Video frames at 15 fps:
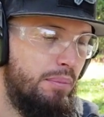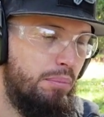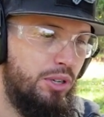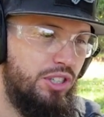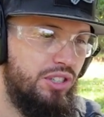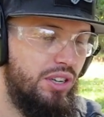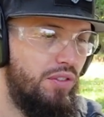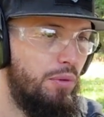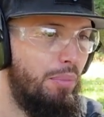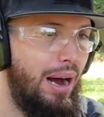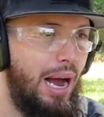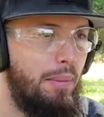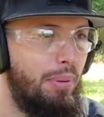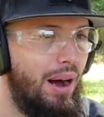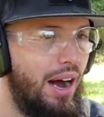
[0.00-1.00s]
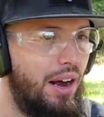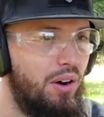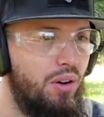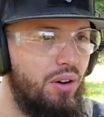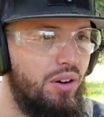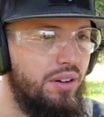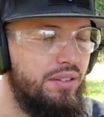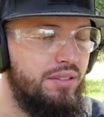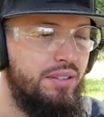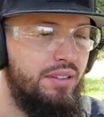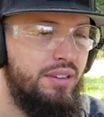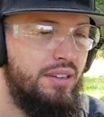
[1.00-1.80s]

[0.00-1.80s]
Put yourself a bipod on.